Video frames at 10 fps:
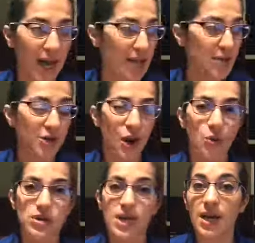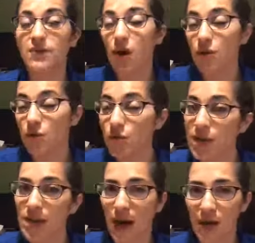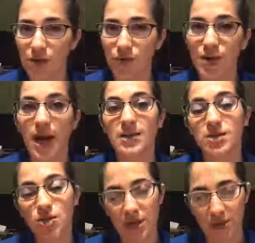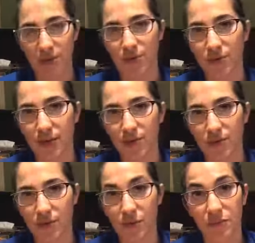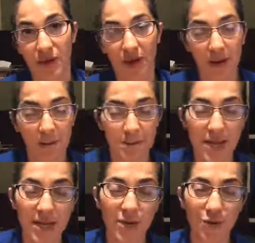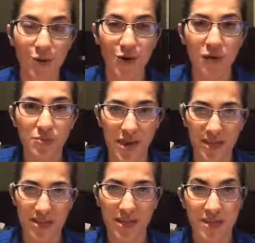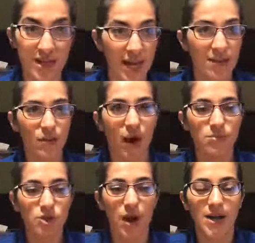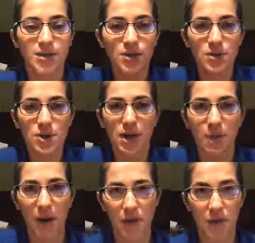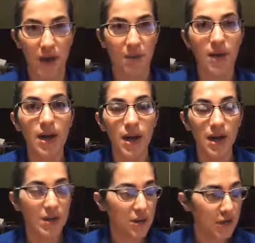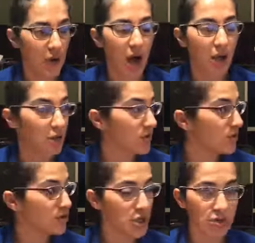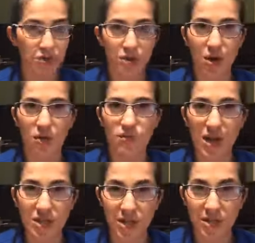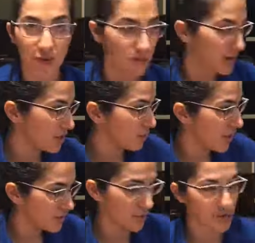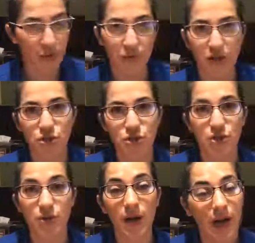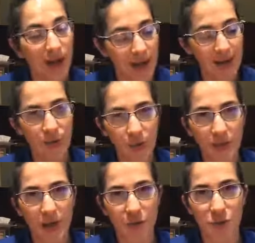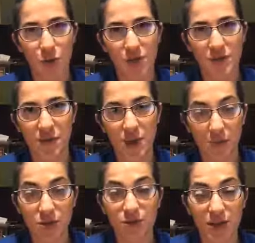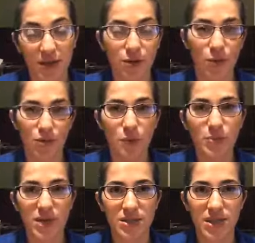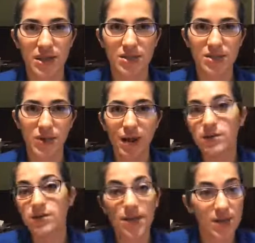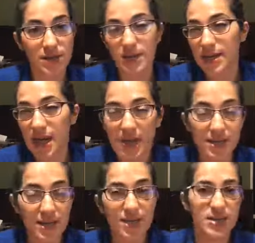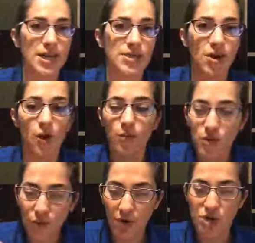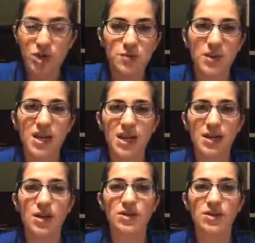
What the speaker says: And you can always say, if y'all are really hungry, I suggest getting an order of breadsticks. Again, I'm trying to think about them, that if they're hungry, their children are restless, they're running around in front of the register, it would be a good choice for them to get an order of breadsticks, right? They could say yes, they can say no. You are just making